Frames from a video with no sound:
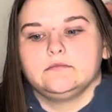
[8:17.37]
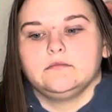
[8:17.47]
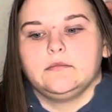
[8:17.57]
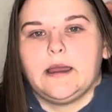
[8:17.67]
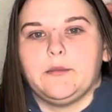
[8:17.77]

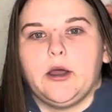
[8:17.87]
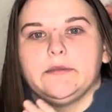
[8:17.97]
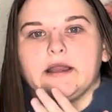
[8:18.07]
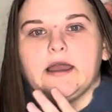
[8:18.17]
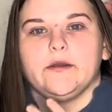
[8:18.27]
My mom and
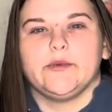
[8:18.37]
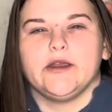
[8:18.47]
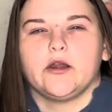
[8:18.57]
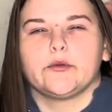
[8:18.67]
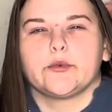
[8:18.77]
I, we
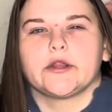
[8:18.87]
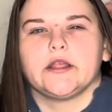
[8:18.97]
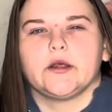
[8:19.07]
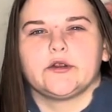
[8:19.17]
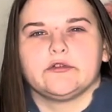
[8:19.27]
are working
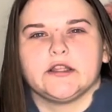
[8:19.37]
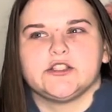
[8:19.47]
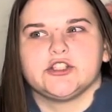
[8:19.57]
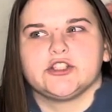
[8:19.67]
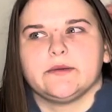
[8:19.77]
on our
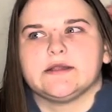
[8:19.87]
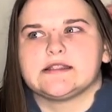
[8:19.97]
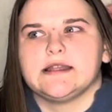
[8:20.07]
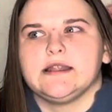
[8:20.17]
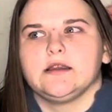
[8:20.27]
relationship. It's
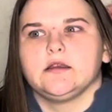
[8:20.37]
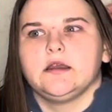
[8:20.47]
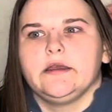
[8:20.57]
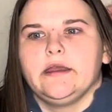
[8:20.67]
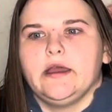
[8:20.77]
getting
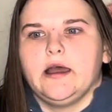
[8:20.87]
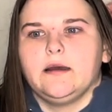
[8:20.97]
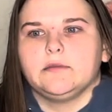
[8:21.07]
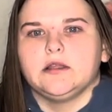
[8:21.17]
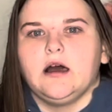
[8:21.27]
a
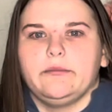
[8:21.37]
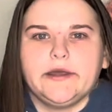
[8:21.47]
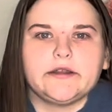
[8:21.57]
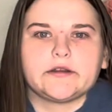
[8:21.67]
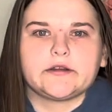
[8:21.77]
lot
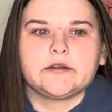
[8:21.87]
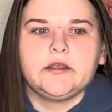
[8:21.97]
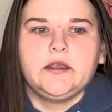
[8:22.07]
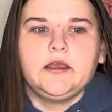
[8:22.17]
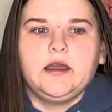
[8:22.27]
better.
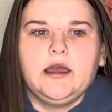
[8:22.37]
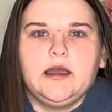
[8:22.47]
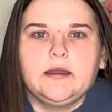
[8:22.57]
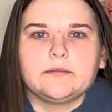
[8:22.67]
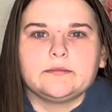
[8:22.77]

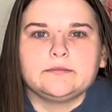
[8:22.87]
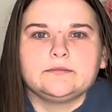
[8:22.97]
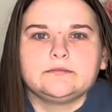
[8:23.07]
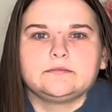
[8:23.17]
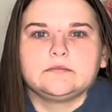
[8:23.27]

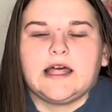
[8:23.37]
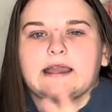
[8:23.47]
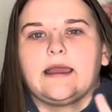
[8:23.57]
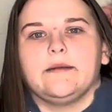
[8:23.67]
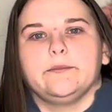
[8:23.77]
Like
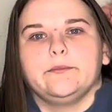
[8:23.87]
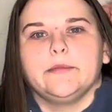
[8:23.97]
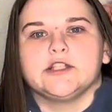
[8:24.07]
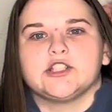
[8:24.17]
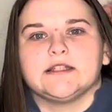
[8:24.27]
I
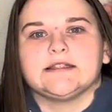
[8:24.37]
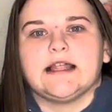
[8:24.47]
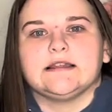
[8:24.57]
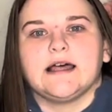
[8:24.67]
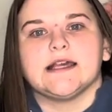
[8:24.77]
mentioned in
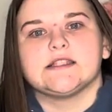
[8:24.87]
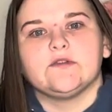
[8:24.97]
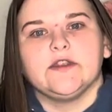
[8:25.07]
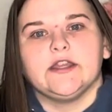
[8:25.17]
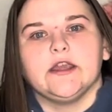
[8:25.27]
that last
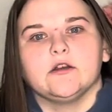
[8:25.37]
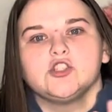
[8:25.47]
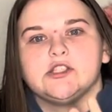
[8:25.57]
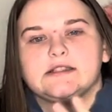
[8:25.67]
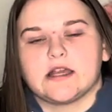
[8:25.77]
video,
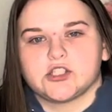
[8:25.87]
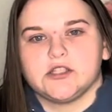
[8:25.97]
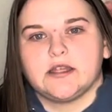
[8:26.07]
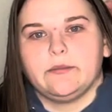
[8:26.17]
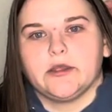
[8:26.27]
she's actually
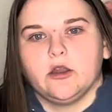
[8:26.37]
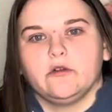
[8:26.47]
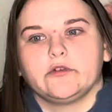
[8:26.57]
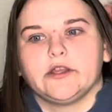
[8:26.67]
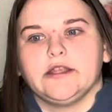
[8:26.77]
coming
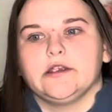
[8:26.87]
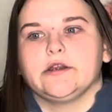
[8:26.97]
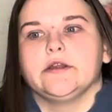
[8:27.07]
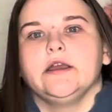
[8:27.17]
over here